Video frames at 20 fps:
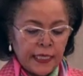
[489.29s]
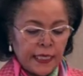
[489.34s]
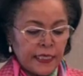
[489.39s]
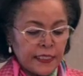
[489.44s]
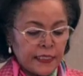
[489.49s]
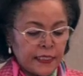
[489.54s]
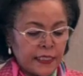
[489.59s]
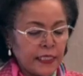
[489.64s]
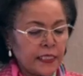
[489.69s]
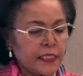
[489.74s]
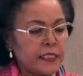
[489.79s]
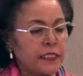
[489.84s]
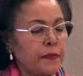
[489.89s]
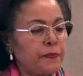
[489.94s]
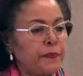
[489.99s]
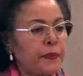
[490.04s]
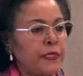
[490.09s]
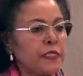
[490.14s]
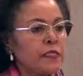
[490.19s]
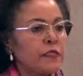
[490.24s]

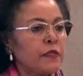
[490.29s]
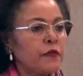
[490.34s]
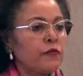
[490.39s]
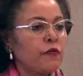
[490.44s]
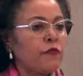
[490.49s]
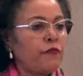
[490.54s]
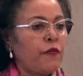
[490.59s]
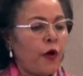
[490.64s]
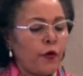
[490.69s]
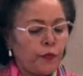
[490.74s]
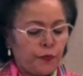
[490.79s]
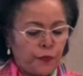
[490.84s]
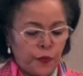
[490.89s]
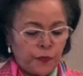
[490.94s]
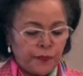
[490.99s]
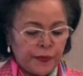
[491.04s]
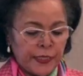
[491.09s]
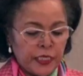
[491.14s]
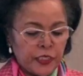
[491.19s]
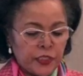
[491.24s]
60% of our
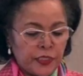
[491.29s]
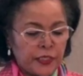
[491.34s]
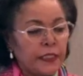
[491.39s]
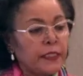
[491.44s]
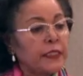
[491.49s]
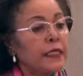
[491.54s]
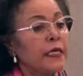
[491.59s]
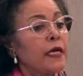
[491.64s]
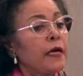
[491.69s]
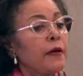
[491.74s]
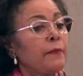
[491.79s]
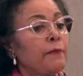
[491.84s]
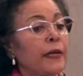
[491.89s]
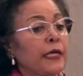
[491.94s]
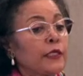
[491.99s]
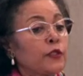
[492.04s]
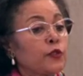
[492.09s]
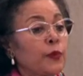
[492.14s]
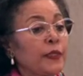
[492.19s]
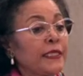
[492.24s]
population by
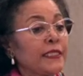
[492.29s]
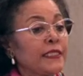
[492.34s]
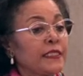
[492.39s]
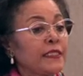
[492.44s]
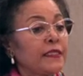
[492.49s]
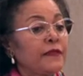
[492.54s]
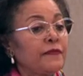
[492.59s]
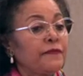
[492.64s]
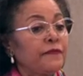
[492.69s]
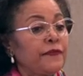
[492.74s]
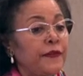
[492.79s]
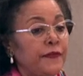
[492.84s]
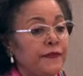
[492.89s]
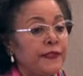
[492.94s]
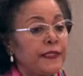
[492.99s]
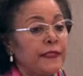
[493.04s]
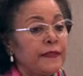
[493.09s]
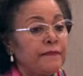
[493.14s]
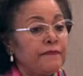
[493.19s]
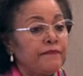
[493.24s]

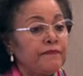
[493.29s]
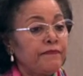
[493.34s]
2050,